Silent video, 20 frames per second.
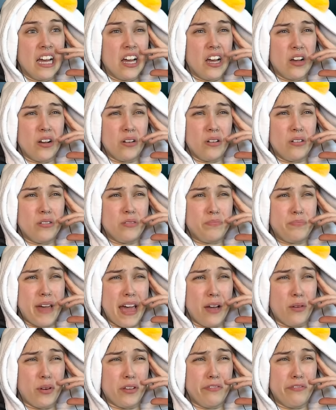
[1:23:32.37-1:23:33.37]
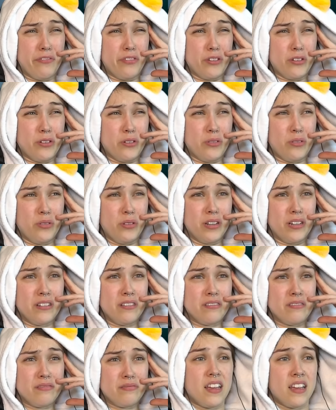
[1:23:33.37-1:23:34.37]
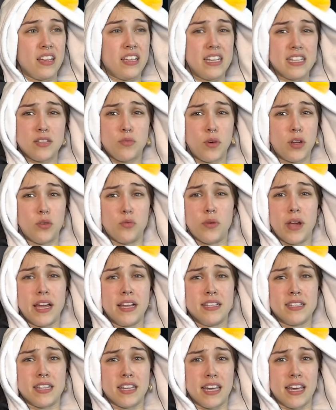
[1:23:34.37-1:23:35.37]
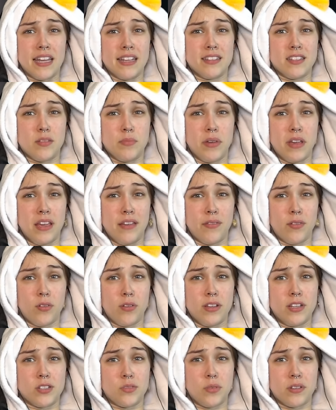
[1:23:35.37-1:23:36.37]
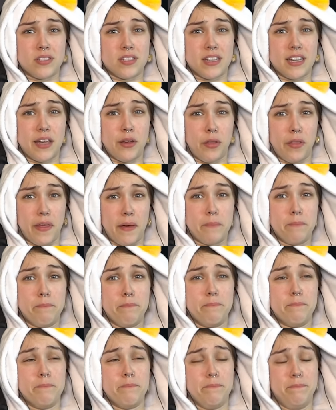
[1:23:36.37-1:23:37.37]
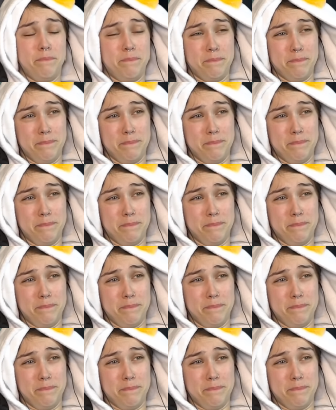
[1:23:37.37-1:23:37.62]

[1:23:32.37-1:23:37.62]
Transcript: Oh, penguin food. He doesn't want to raise the kids to be evil. He just wants to kill them. yeah,